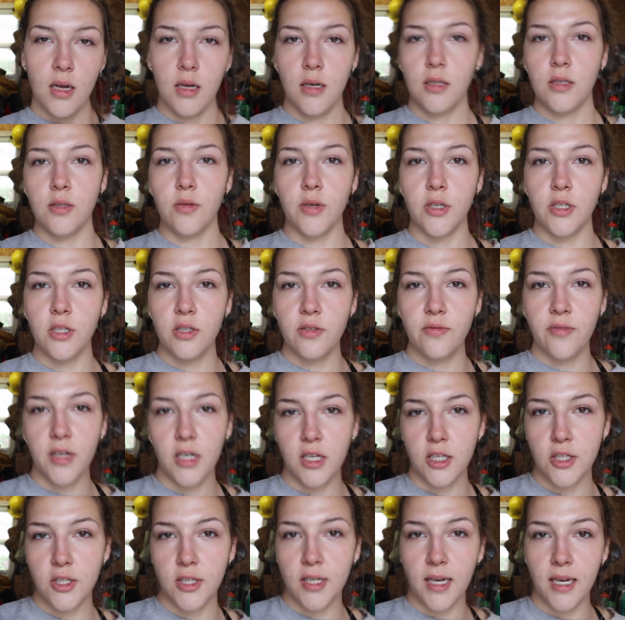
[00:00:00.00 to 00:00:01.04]
So I just
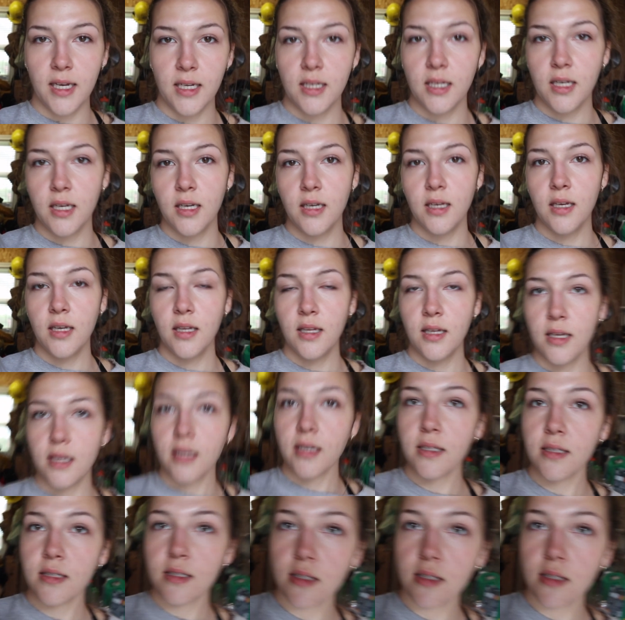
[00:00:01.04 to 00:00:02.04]
finished sanding. It